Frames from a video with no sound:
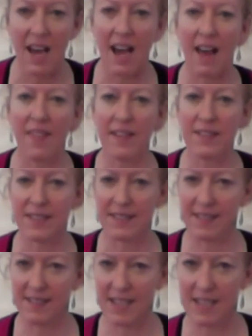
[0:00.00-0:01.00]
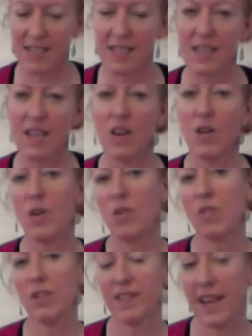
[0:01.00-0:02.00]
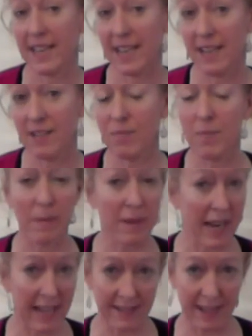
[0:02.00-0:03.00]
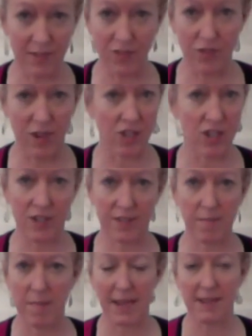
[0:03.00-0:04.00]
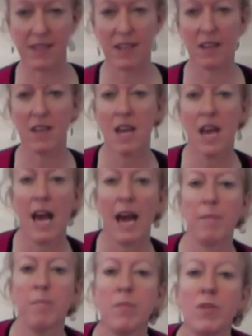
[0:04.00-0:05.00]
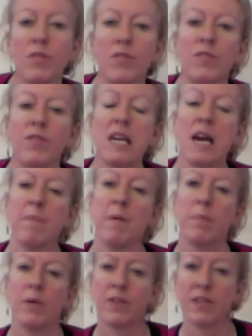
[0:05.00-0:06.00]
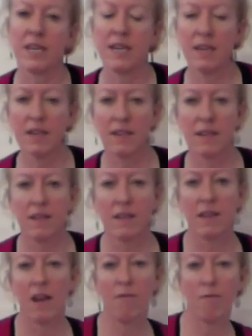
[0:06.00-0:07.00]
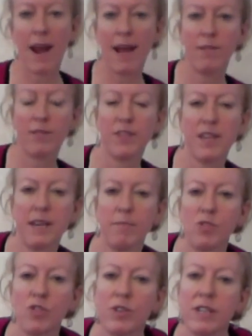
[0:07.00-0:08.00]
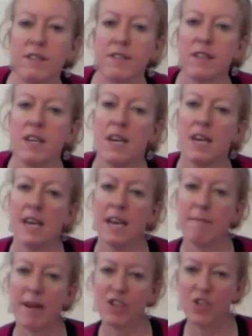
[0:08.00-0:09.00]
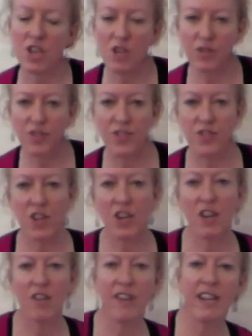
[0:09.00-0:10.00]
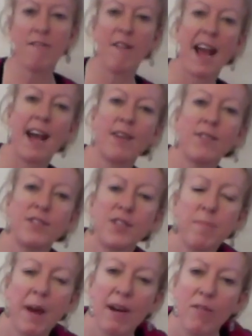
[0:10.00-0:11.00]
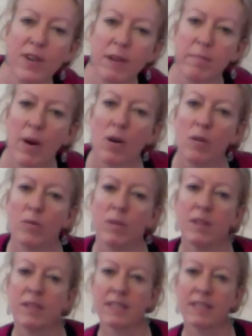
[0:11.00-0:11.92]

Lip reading: And that's to sit cross-legged, maybe legs outstretched, it doesn't matter, and move the upper body around the hip joint. Imagine that you're stirring around the pelvic bowl